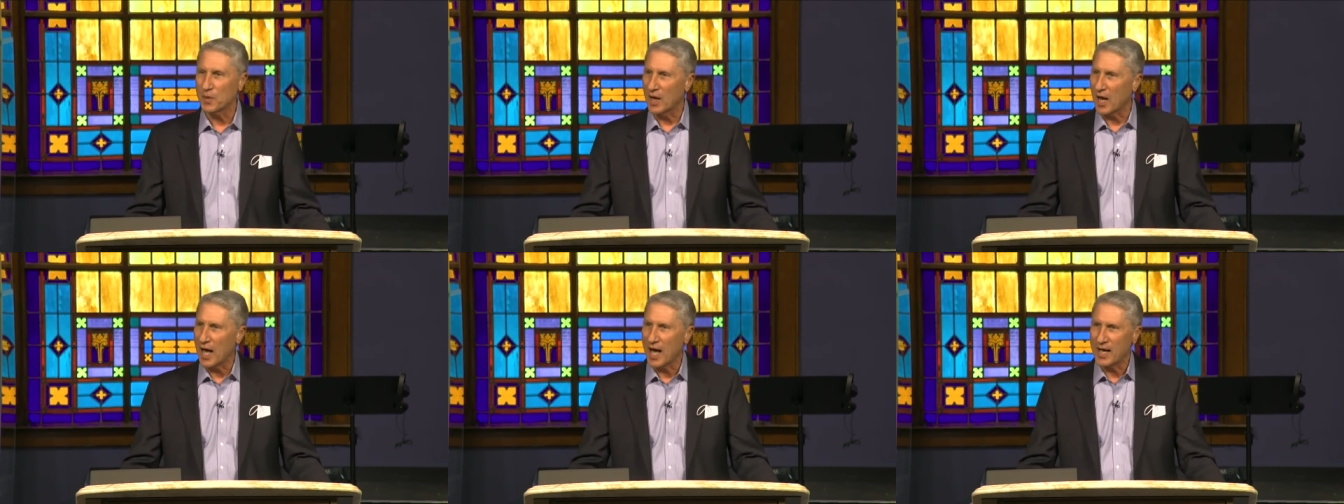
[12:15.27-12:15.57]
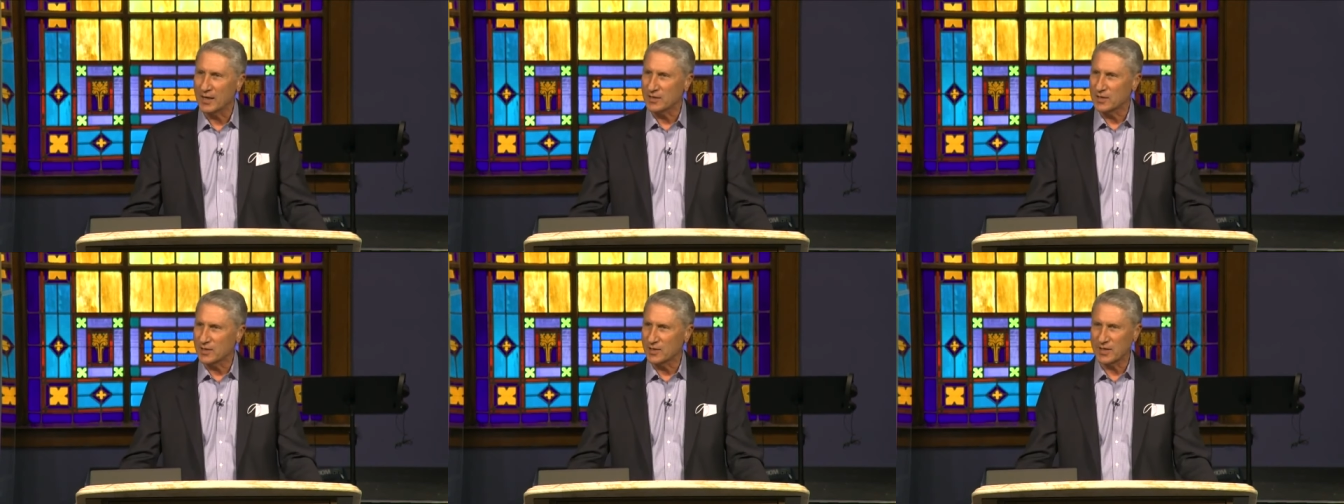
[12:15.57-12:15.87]
but
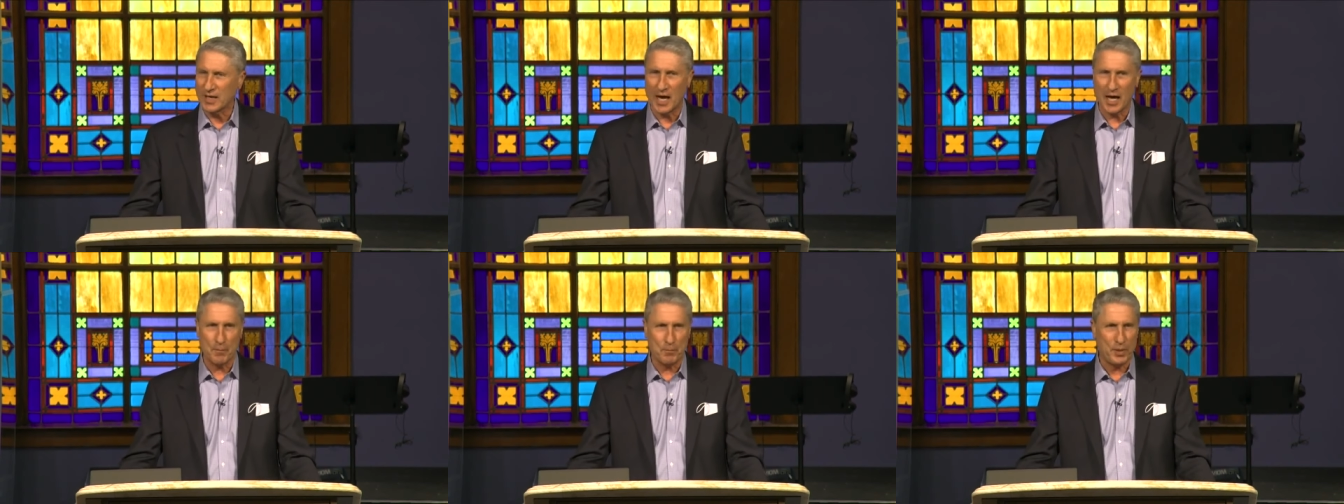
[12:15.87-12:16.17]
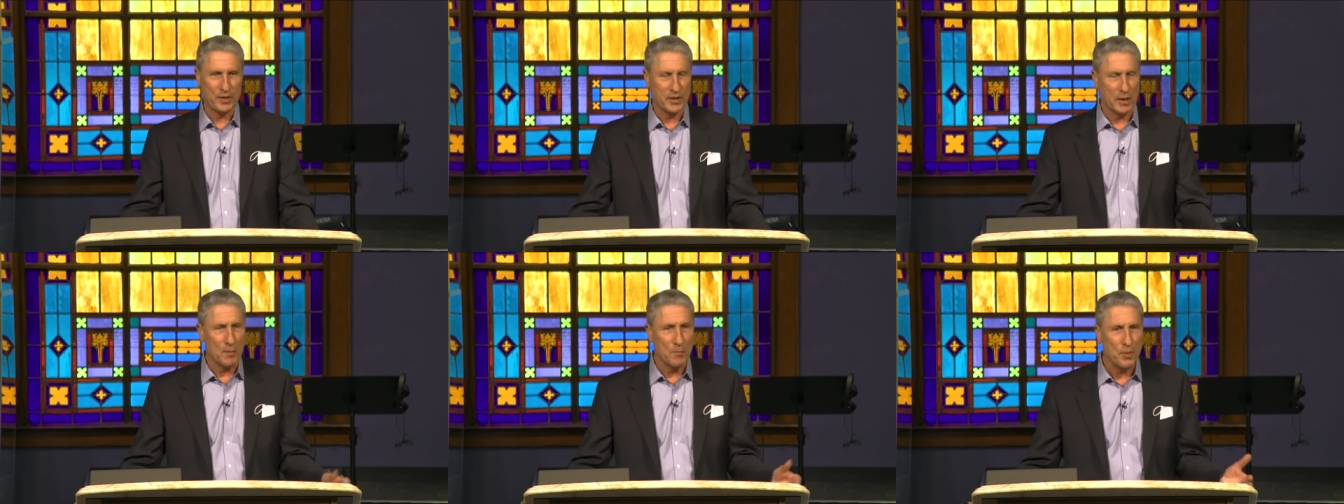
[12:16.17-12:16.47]
I just
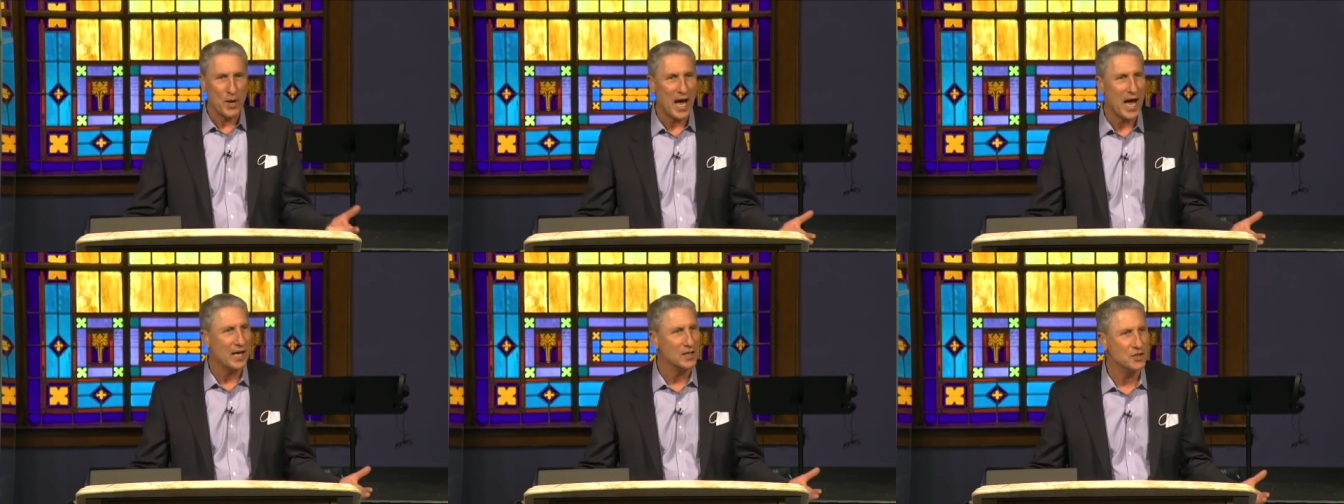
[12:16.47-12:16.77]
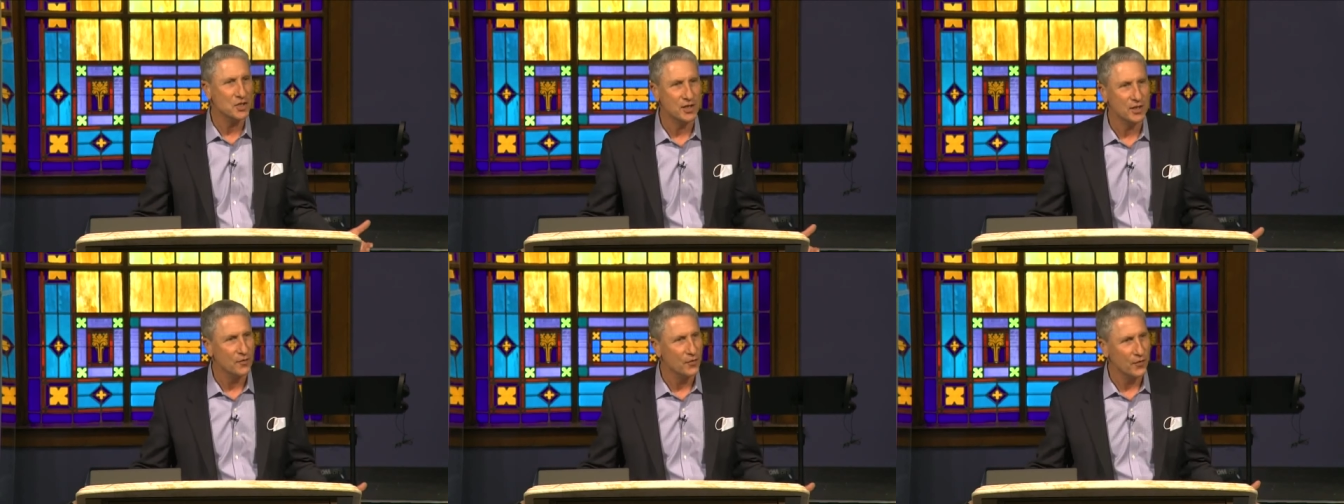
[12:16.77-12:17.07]
got
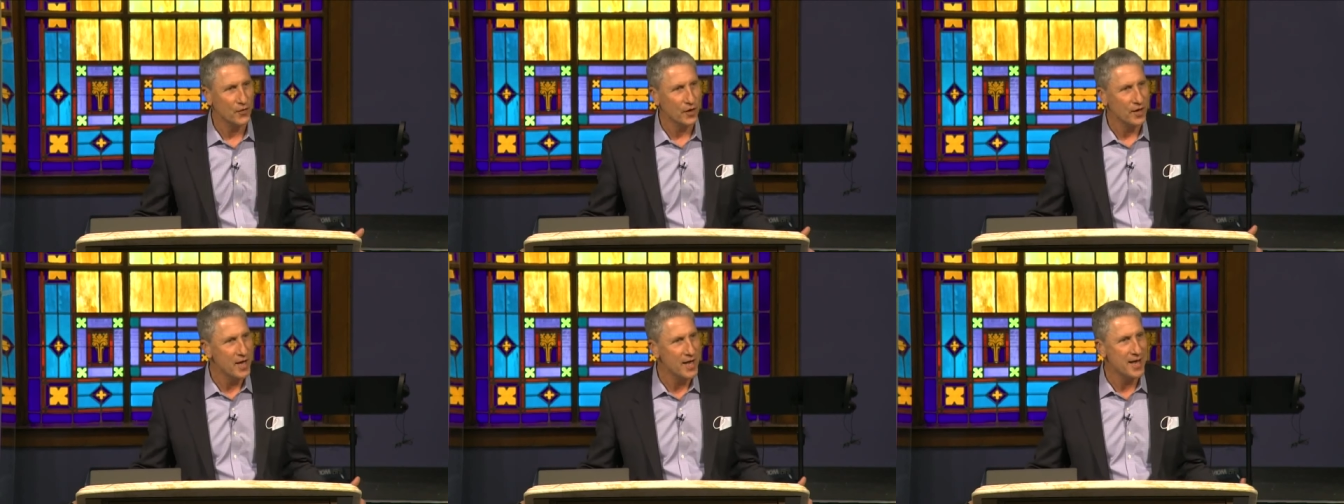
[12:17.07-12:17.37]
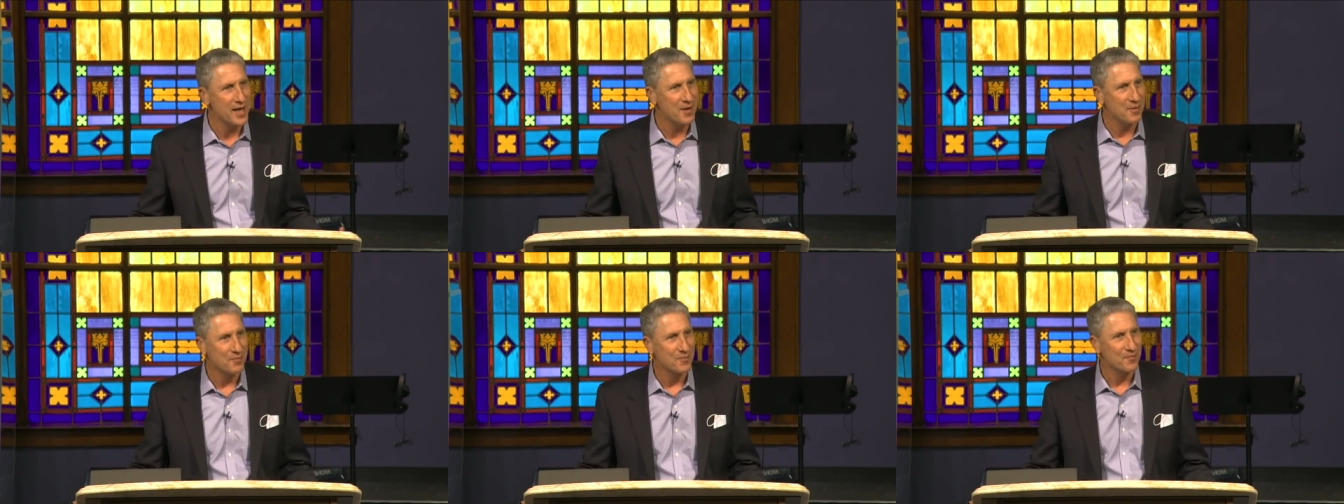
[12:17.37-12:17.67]
compassion for
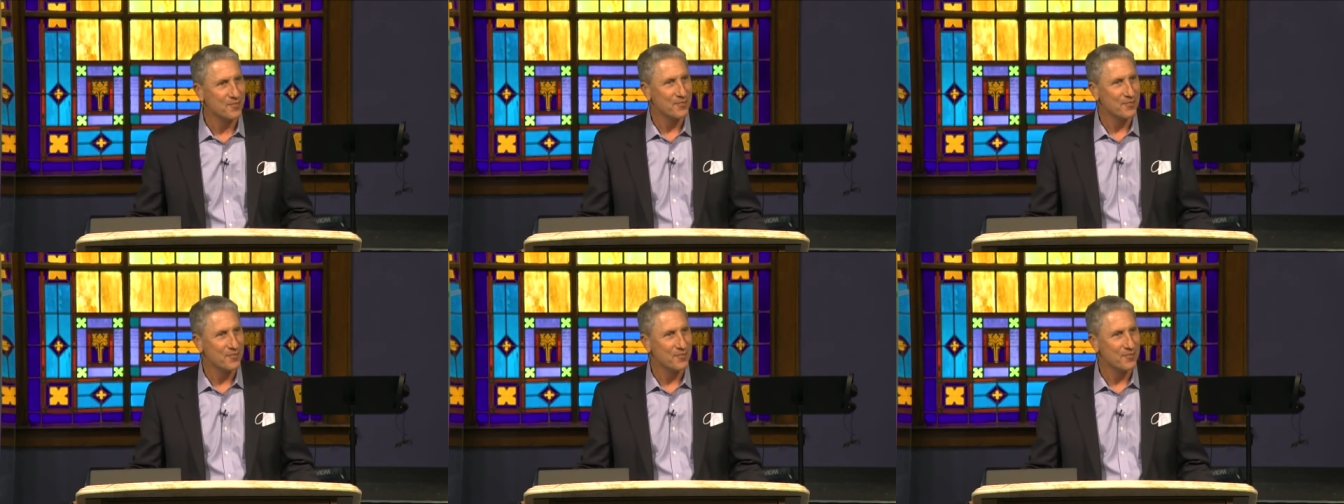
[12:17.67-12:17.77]
him.